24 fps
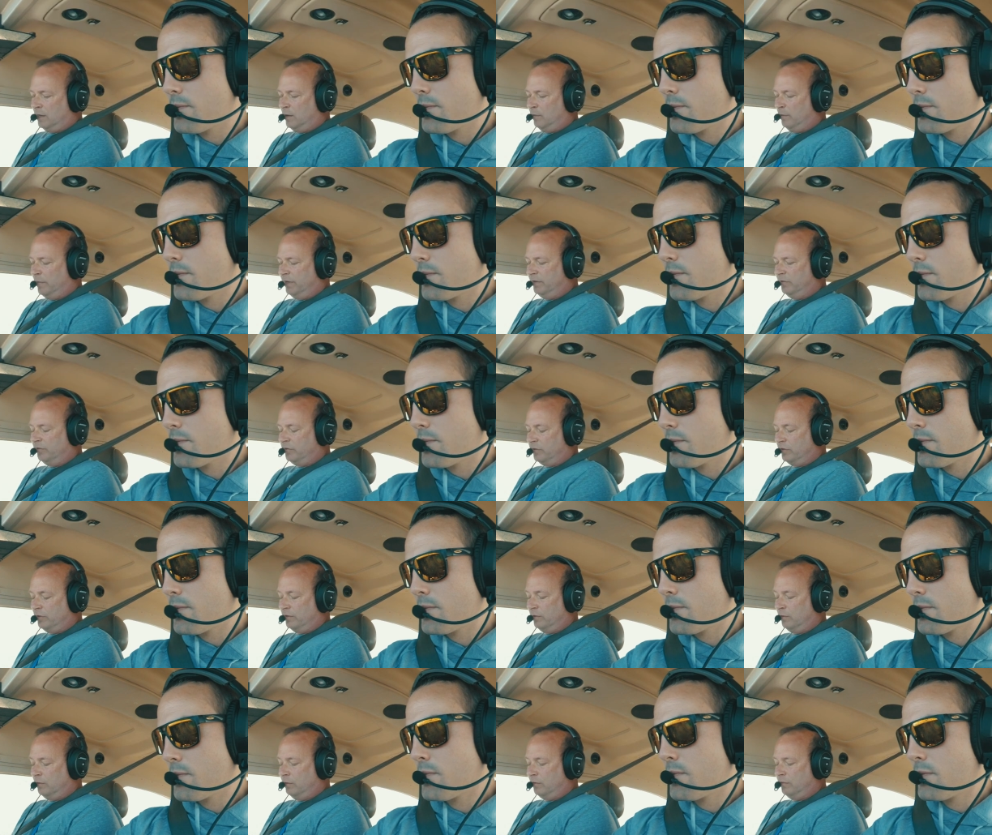
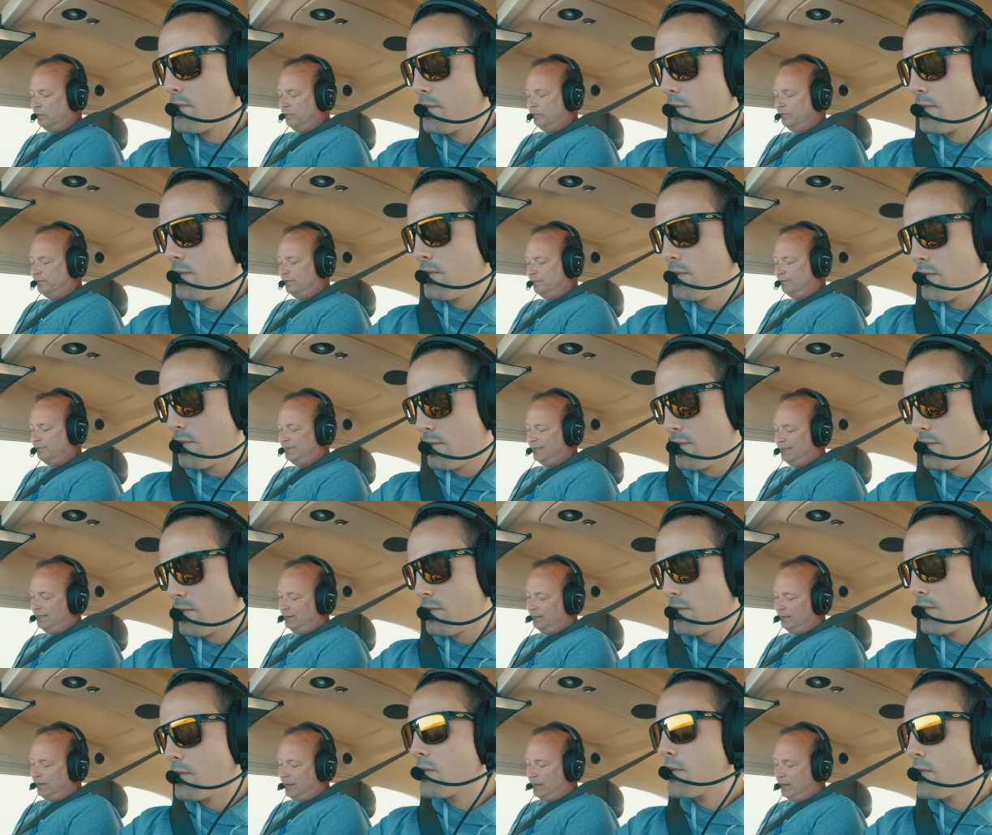Speaker 1: mixture,
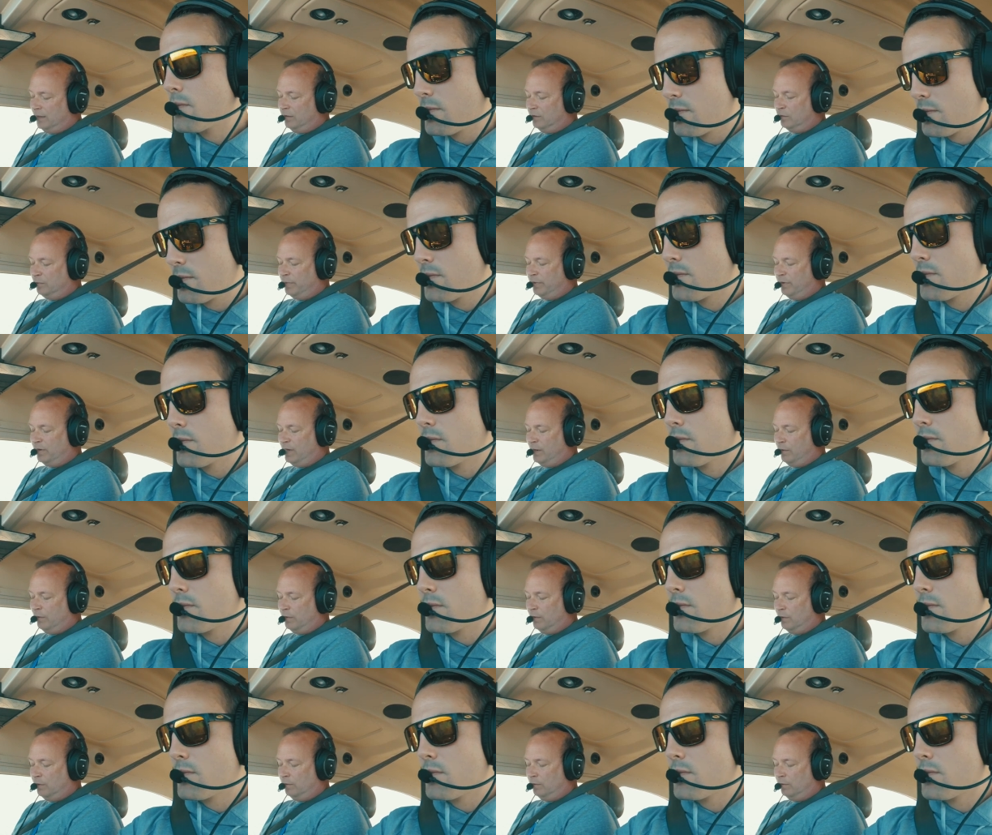fifteen gallons per hour.